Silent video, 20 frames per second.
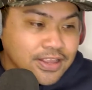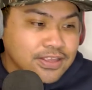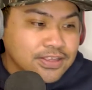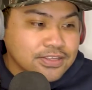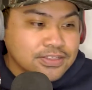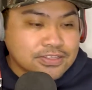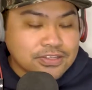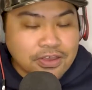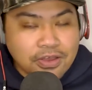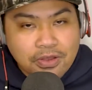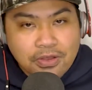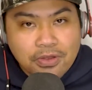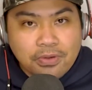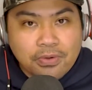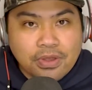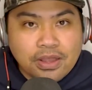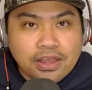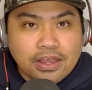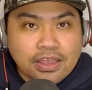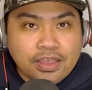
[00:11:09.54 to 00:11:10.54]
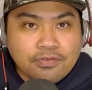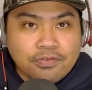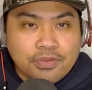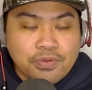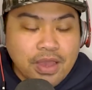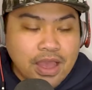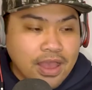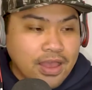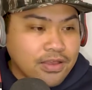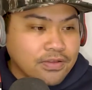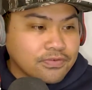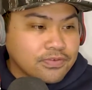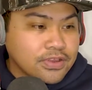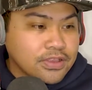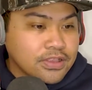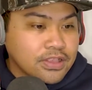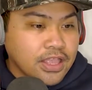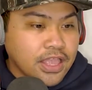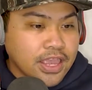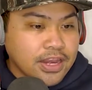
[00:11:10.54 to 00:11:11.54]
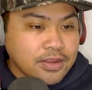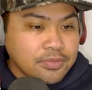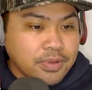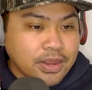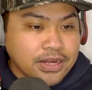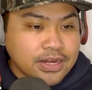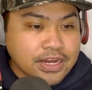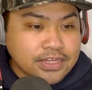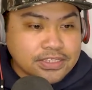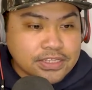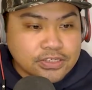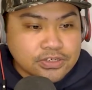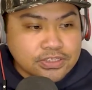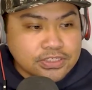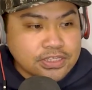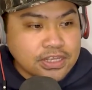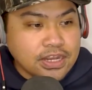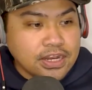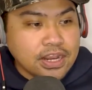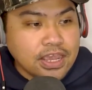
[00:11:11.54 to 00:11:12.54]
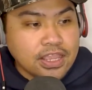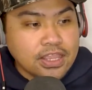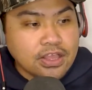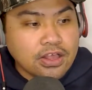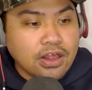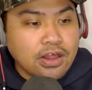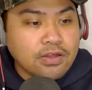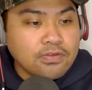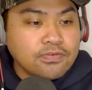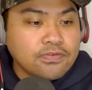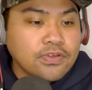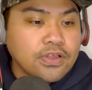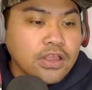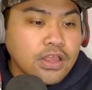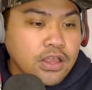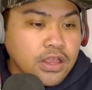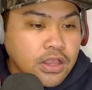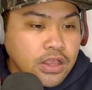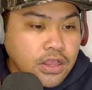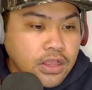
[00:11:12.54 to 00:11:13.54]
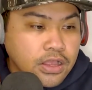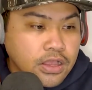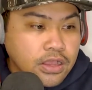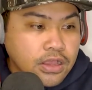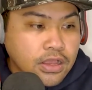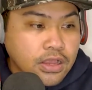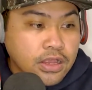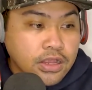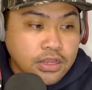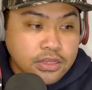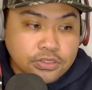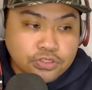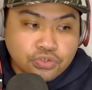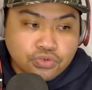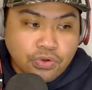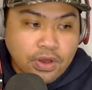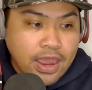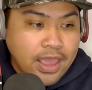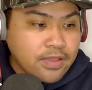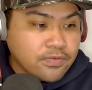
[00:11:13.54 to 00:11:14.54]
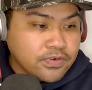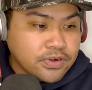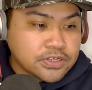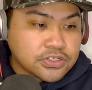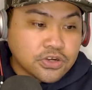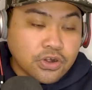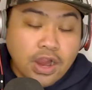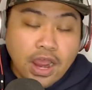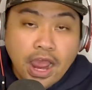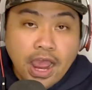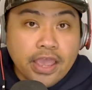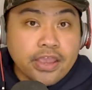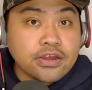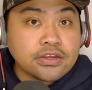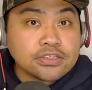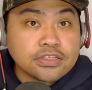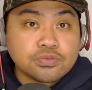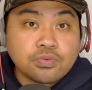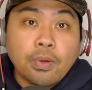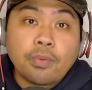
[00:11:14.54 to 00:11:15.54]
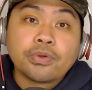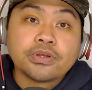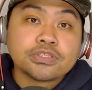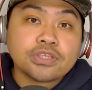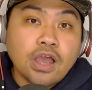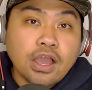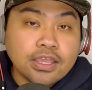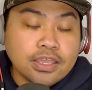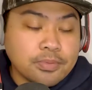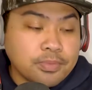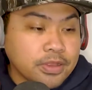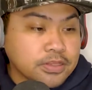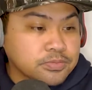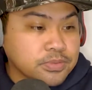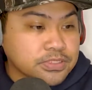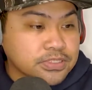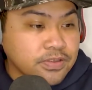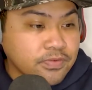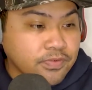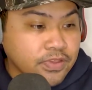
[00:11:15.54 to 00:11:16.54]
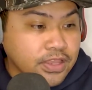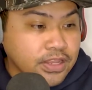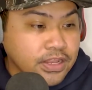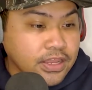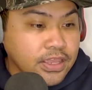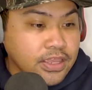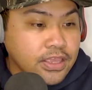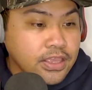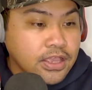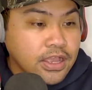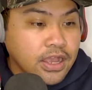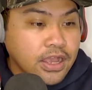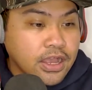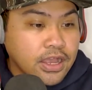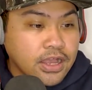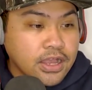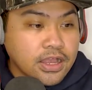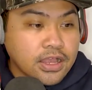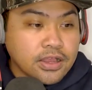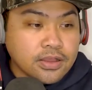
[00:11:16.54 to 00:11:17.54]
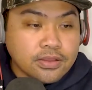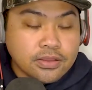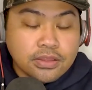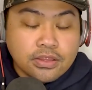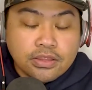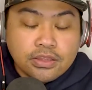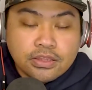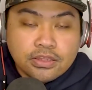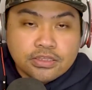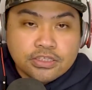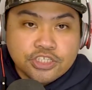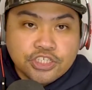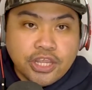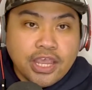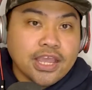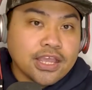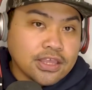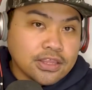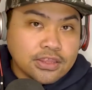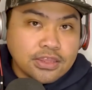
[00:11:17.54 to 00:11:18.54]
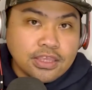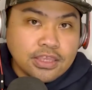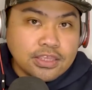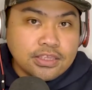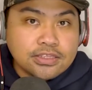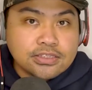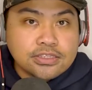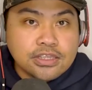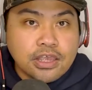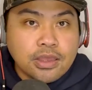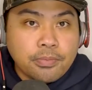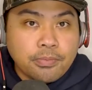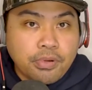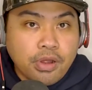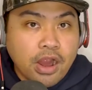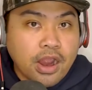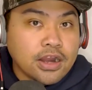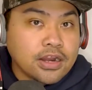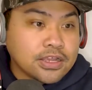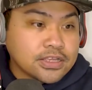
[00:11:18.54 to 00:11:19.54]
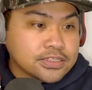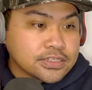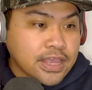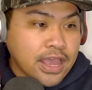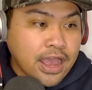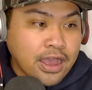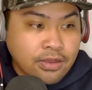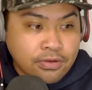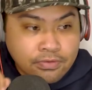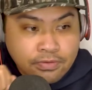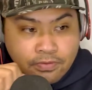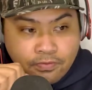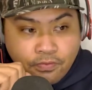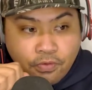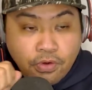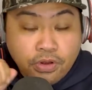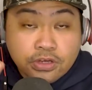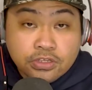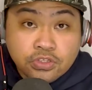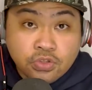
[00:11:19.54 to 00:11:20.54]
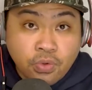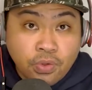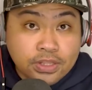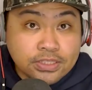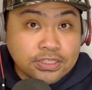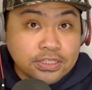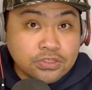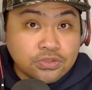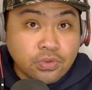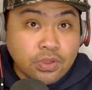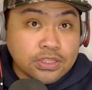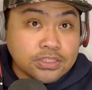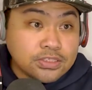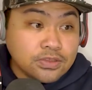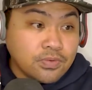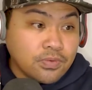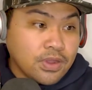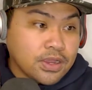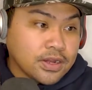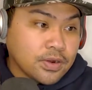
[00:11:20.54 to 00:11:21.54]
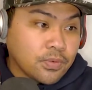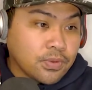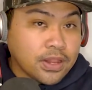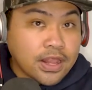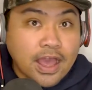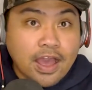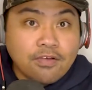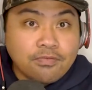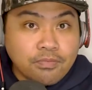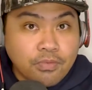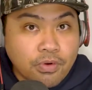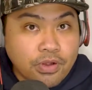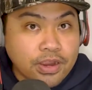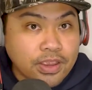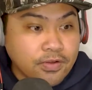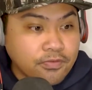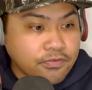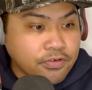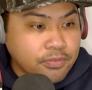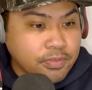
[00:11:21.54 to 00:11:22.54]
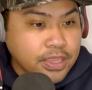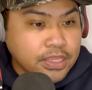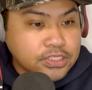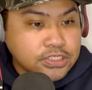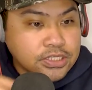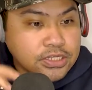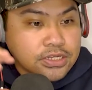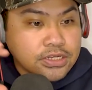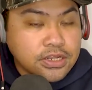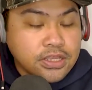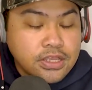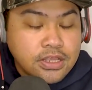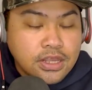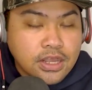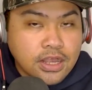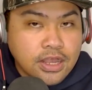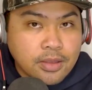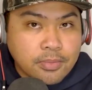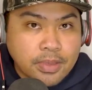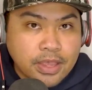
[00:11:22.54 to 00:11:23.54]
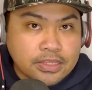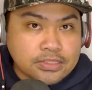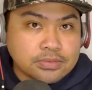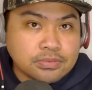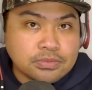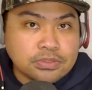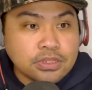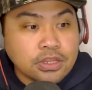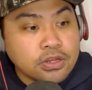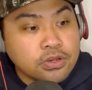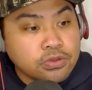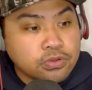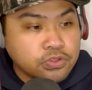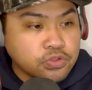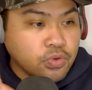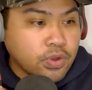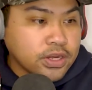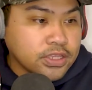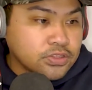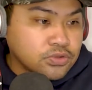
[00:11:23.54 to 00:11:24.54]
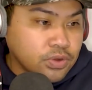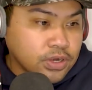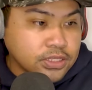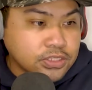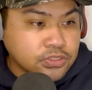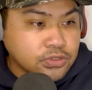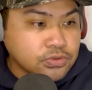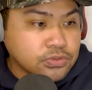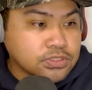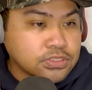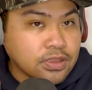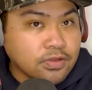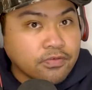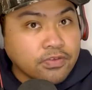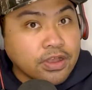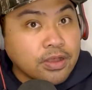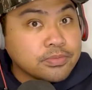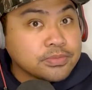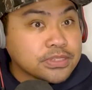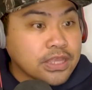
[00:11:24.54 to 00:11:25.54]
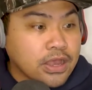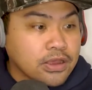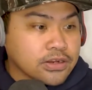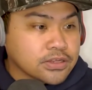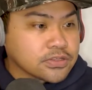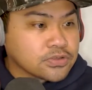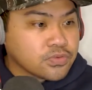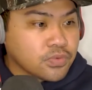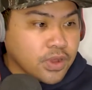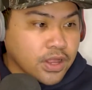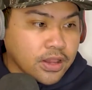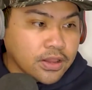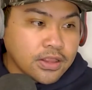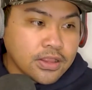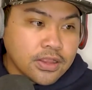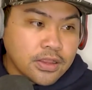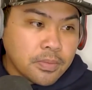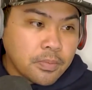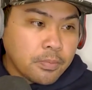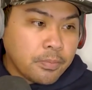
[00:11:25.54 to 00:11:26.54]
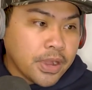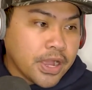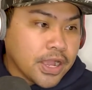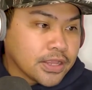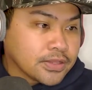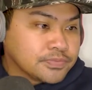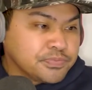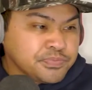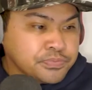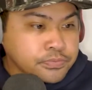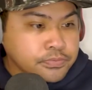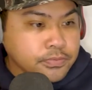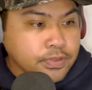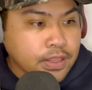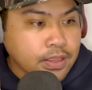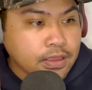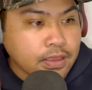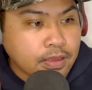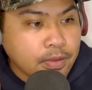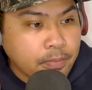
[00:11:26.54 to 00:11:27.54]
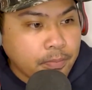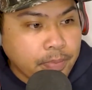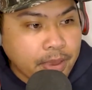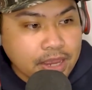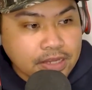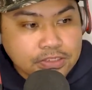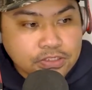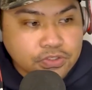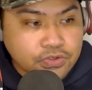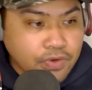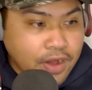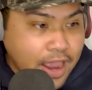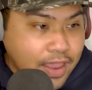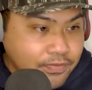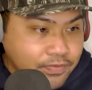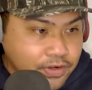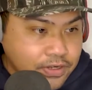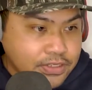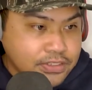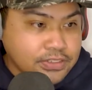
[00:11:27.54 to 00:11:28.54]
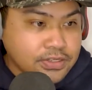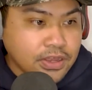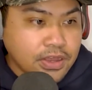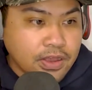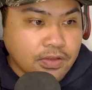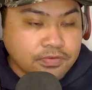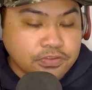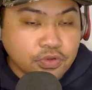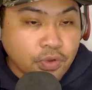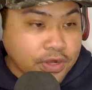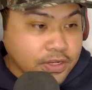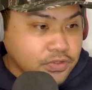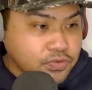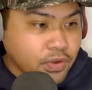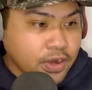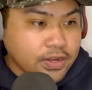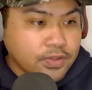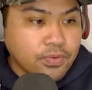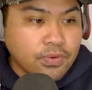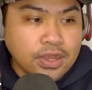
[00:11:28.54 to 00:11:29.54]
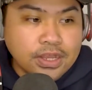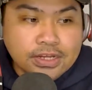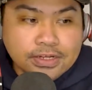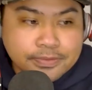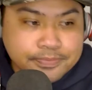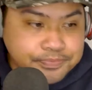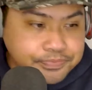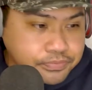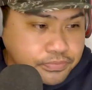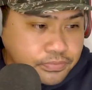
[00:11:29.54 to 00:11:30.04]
So if you have anybody that's interested in golf drivers or irons is what we're talking about specifically, check these products out for 2021, and we'll have more information as the new 2022 stuff comes out as well. But best drivers of 2021,